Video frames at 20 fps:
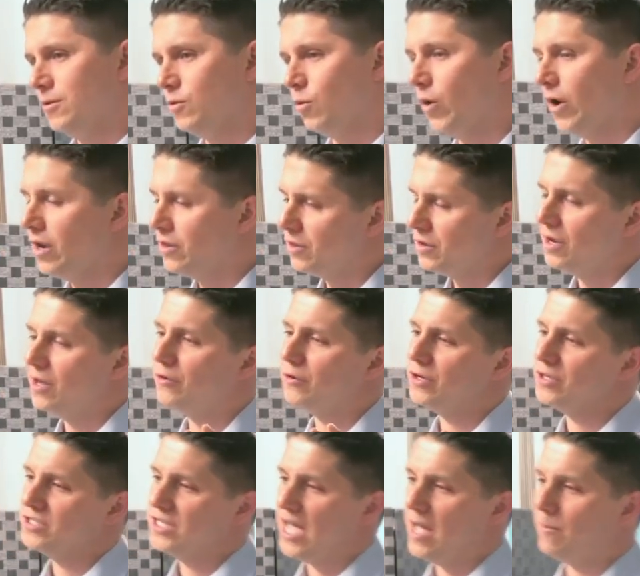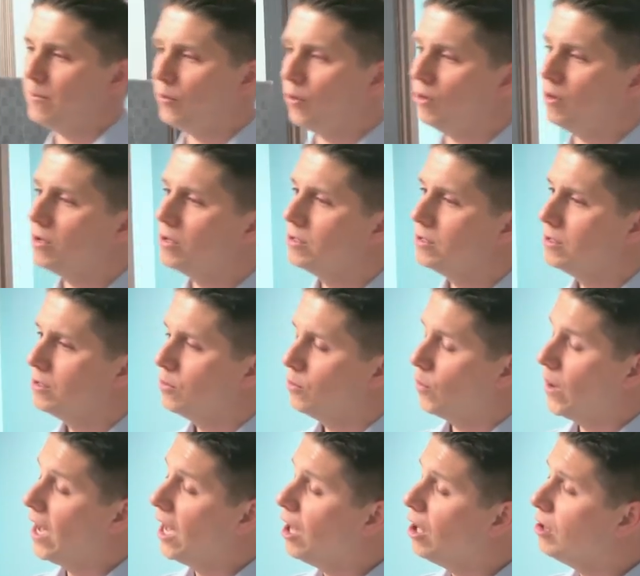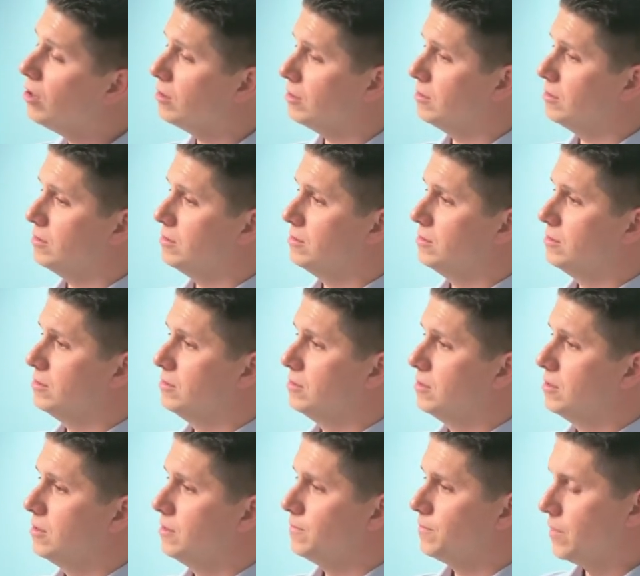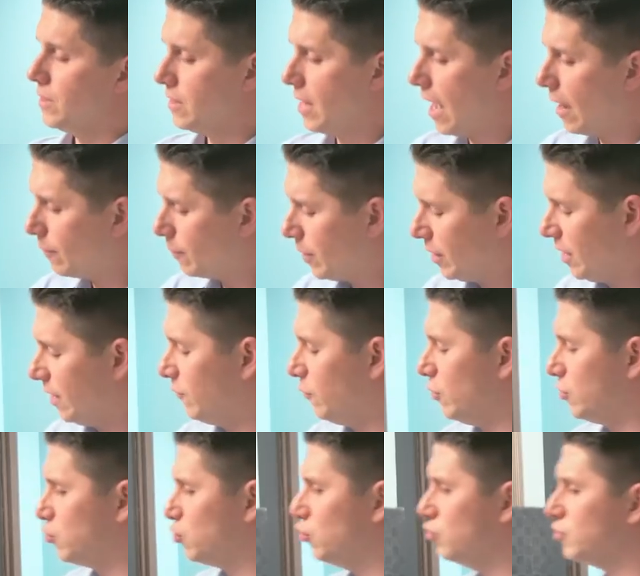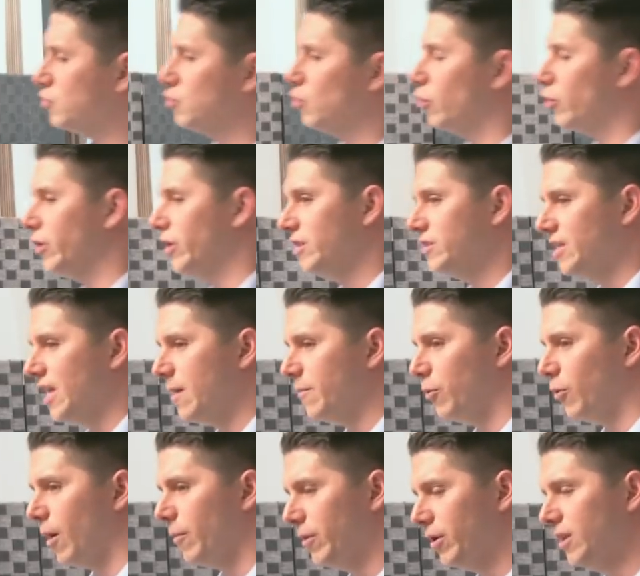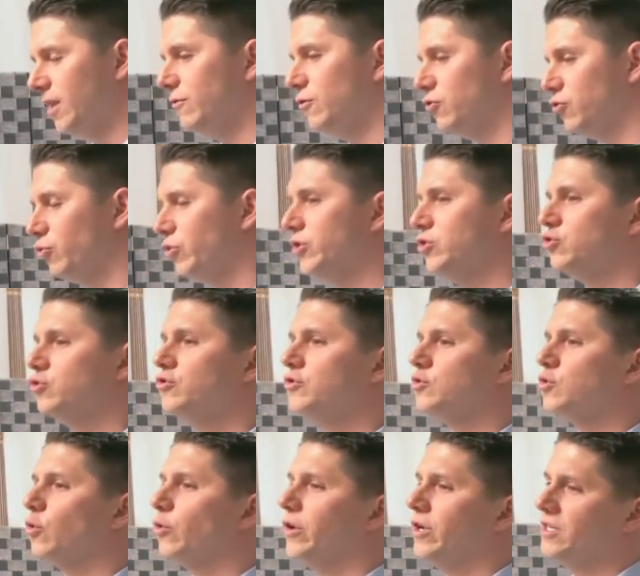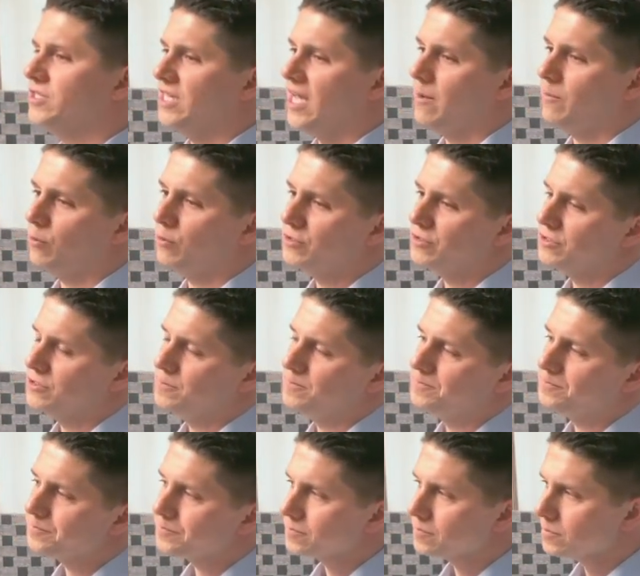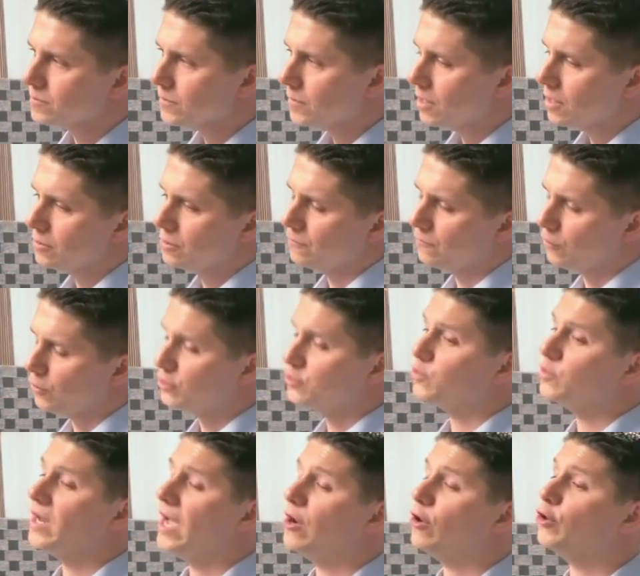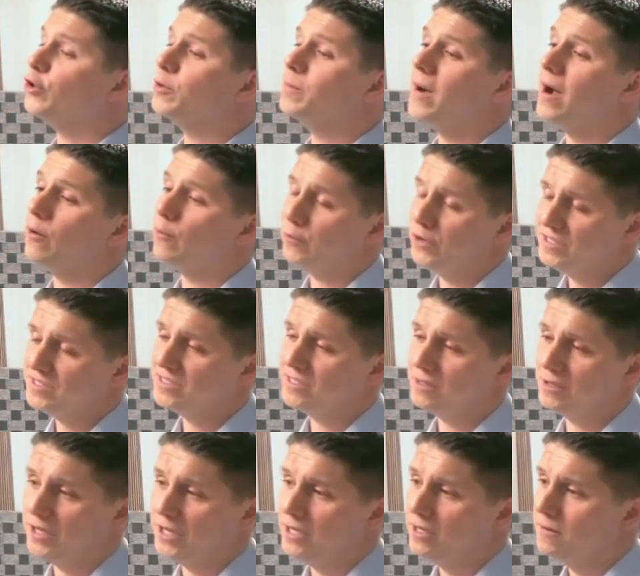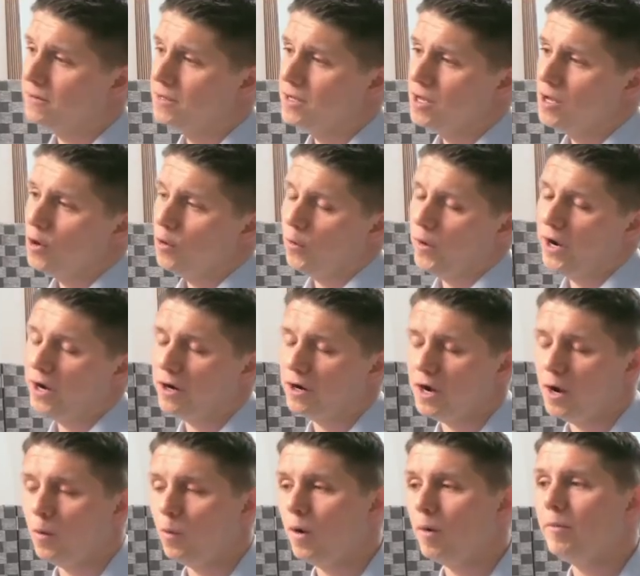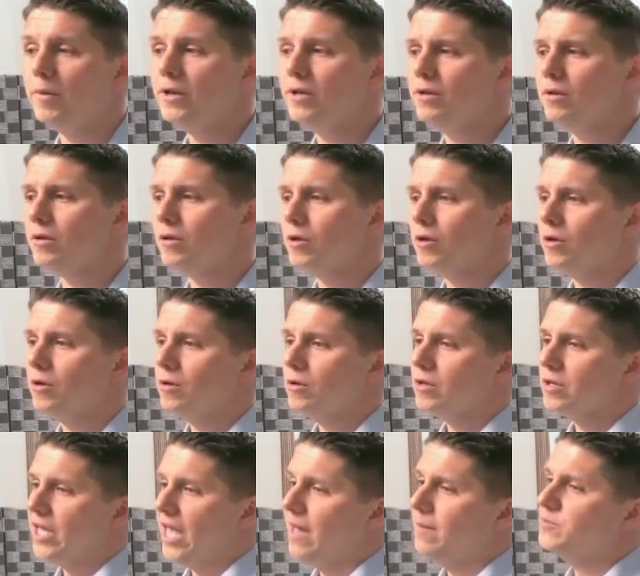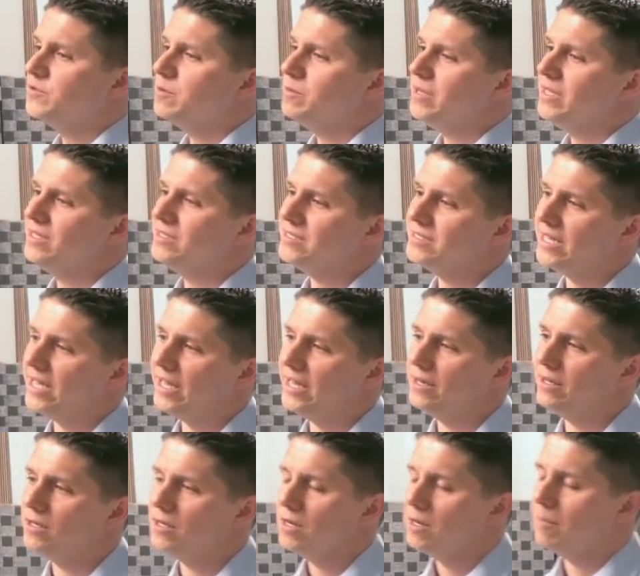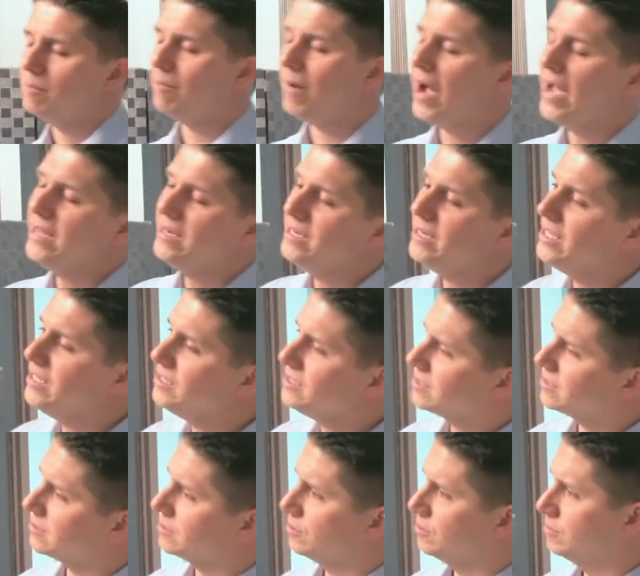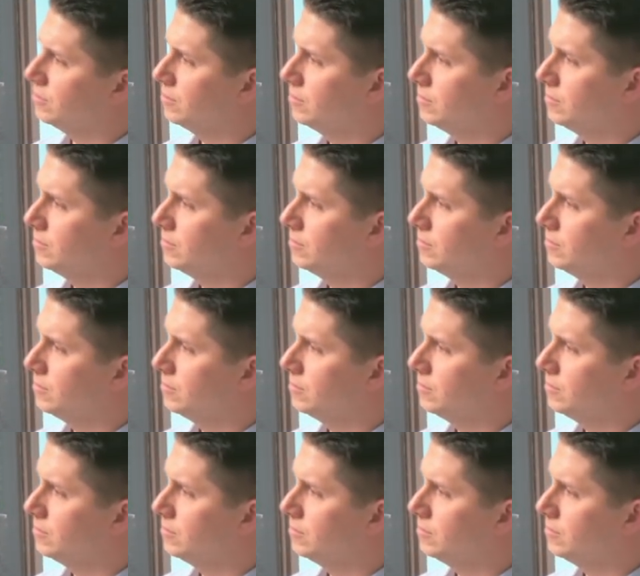What is another example? Well, I'm going to give you a true story example. I'm going to give you three true story examples. The first one I heard about recently, where a woman came to me and said, My niece